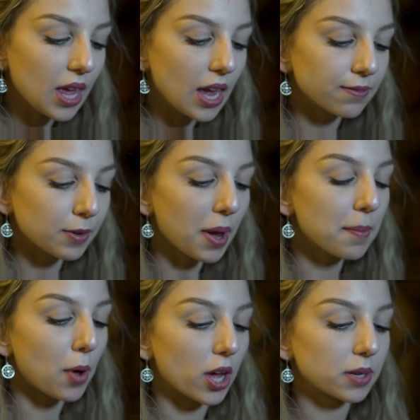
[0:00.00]
And for my
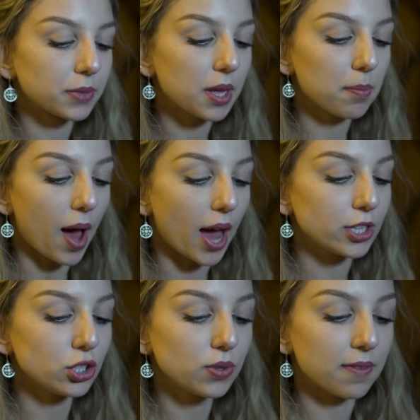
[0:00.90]
bottom lip, I
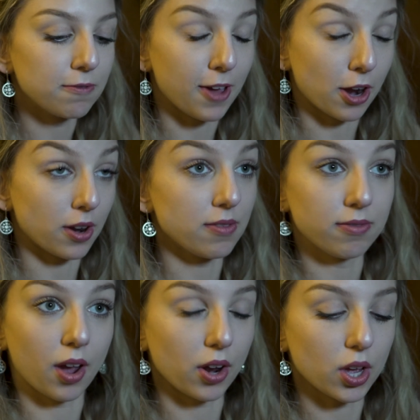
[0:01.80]
do it very,
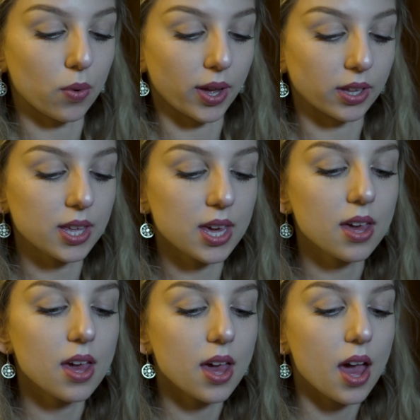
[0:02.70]
very quickly.
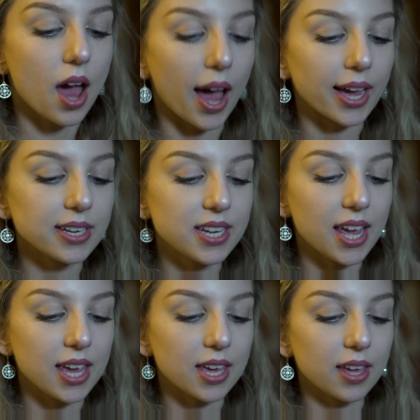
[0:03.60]
I
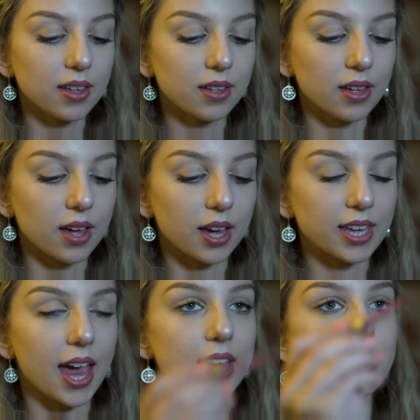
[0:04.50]
take,
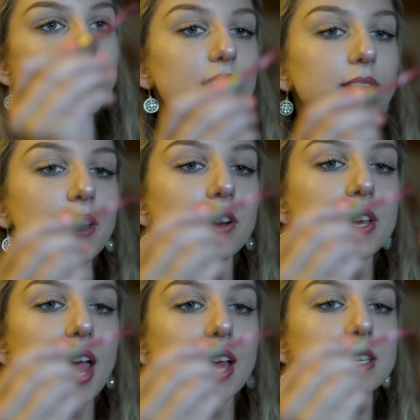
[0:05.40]
again, the
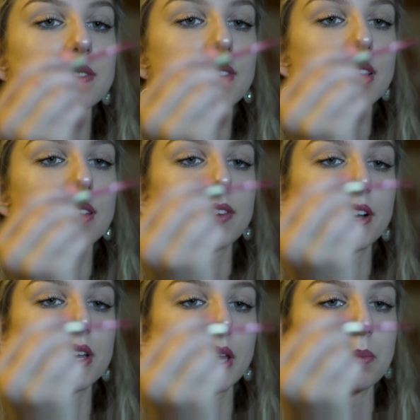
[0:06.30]
very end of it, the
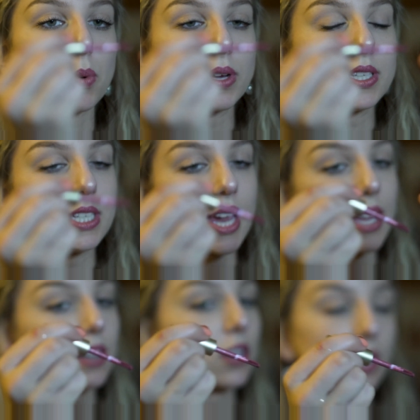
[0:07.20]
very like pointy
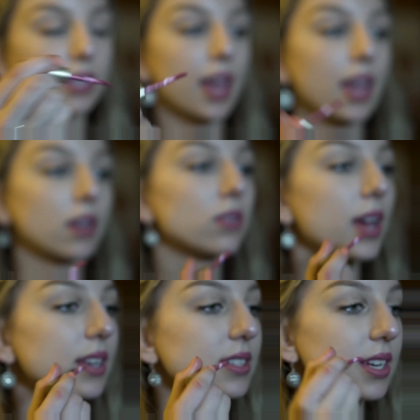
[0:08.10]
end, not the angle
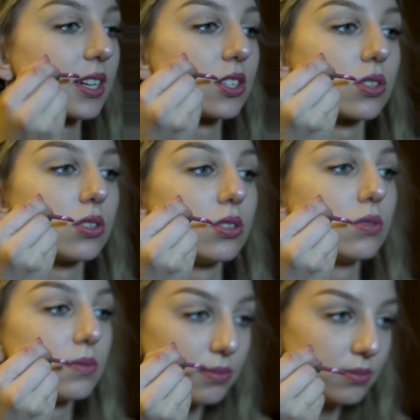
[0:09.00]
end, and I just
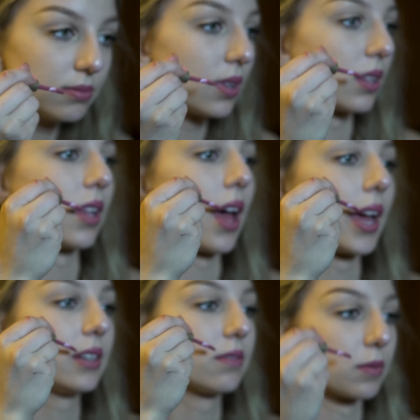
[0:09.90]
do a
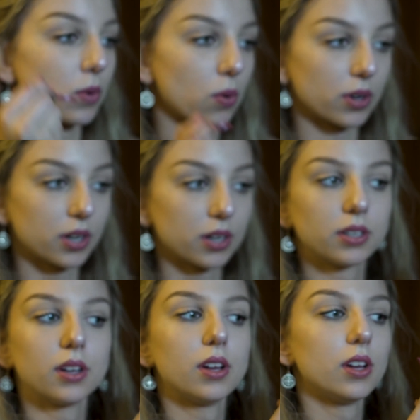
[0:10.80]
line from corner
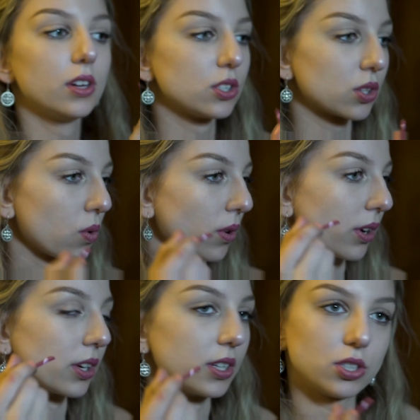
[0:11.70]
to
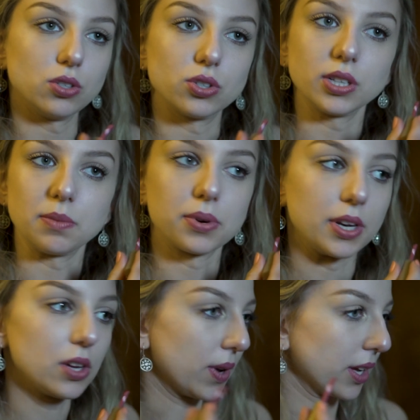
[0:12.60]
corner. And it's usually
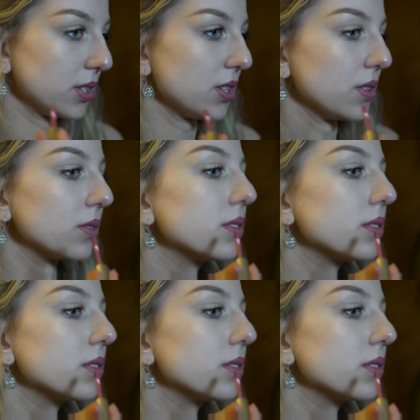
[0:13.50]
pretty quick too.